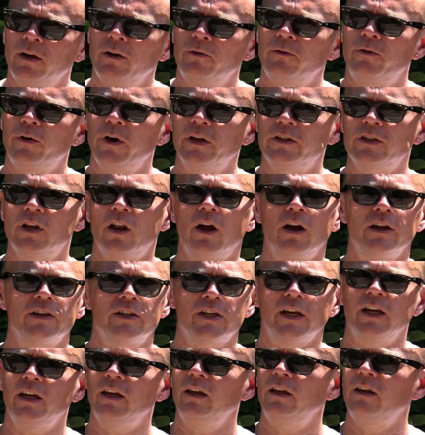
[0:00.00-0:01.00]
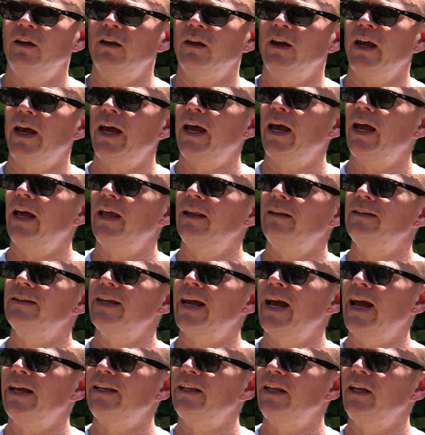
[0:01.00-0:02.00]
fertilizing and
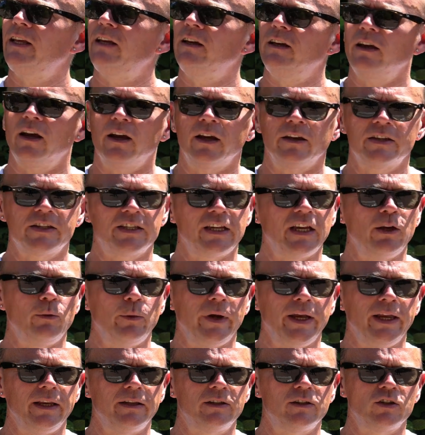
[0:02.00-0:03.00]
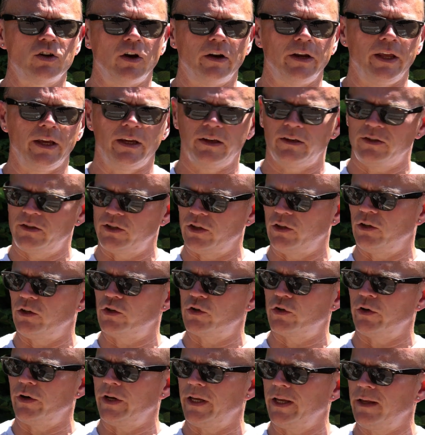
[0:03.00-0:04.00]
adding seaweed tonic to the
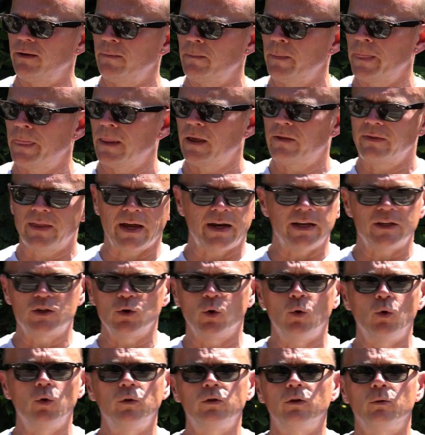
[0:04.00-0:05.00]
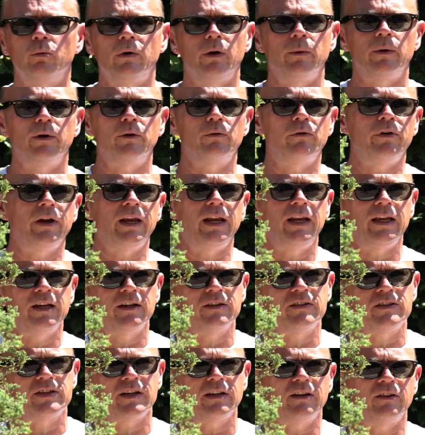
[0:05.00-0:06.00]
tree, that is all that we will really
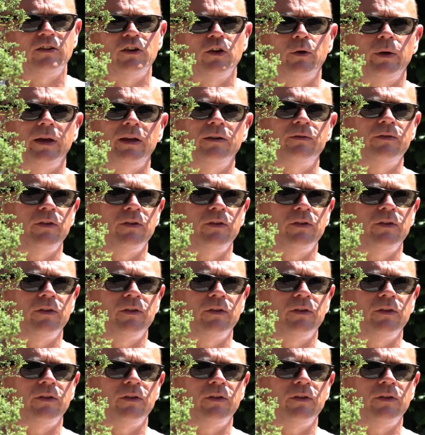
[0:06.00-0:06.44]
consider doing